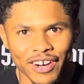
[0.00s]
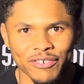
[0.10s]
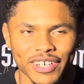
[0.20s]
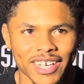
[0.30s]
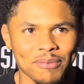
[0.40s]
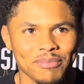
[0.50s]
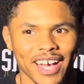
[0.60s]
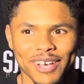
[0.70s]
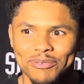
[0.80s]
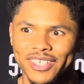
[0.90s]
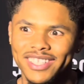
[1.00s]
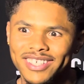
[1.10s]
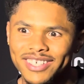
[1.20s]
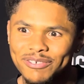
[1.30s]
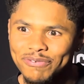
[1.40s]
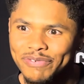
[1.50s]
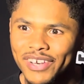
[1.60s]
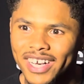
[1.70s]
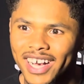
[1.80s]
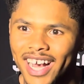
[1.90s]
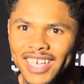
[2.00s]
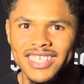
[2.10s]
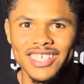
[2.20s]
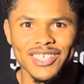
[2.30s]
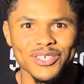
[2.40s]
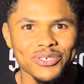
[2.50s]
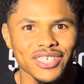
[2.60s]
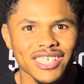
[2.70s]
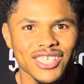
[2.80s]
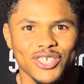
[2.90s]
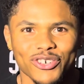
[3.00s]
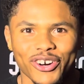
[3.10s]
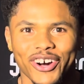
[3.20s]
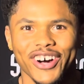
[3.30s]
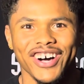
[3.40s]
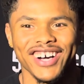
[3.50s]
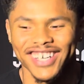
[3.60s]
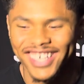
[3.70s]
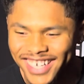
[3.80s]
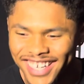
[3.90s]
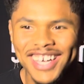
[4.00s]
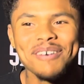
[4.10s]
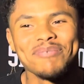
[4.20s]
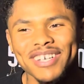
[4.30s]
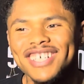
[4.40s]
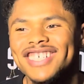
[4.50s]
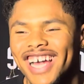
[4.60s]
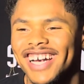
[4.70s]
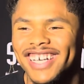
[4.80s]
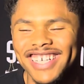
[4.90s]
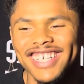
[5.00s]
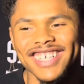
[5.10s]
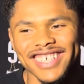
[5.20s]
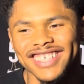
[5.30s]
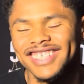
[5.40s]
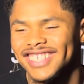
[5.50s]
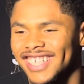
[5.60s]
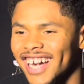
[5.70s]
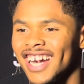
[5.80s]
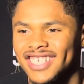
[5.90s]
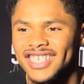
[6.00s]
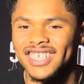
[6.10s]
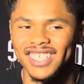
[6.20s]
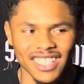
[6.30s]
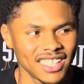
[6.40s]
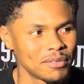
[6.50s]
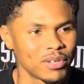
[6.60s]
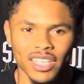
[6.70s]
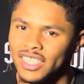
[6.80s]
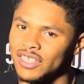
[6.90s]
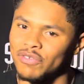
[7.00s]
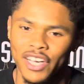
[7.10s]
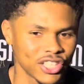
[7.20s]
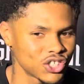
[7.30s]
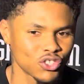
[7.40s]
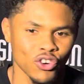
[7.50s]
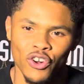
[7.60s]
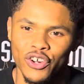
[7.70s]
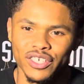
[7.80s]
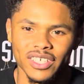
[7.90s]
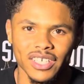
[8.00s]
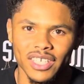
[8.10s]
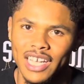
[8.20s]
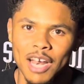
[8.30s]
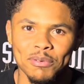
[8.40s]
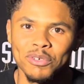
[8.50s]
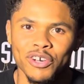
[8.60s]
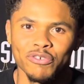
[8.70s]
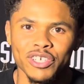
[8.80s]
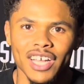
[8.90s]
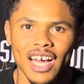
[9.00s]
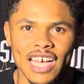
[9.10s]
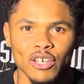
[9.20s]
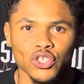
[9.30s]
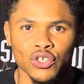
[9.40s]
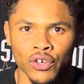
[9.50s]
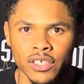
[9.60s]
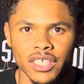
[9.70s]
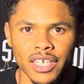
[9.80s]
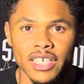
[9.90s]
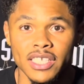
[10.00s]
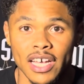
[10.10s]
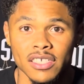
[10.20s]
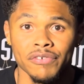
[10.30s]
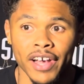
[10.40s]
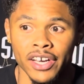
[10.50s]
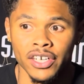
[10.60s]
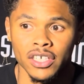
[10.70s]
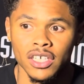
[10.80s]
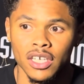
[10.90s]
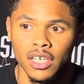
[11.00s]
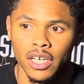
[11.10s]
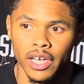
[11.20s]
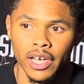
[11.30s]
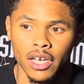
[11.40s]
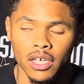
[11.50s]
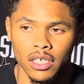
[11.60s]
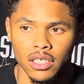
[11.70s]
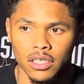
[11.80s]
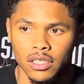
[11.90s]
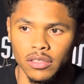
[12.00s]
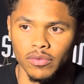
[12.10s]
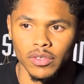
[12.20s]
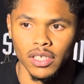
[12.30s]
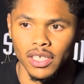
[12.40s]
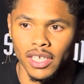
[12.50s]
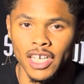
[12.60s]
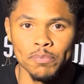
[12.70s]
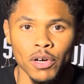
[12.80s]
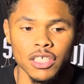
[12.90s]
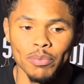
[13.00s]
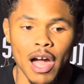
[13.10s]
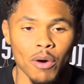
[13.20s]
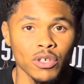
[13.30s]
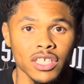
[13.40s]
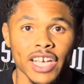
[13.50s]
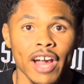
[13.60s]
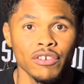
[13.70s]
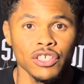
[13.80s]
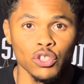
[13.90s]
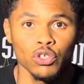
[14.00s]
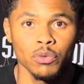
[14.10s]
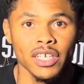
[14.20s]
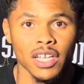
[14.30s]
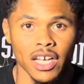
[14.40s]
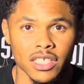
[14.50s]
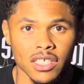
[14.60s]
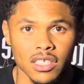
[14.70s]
the ring. I'm like, what the fuck? How is this dude this strong? But it's like, honestly, Bud is very strong. A lot of people don't realize how strong he is as a fighter. And, his punching power could carry through the weight classes.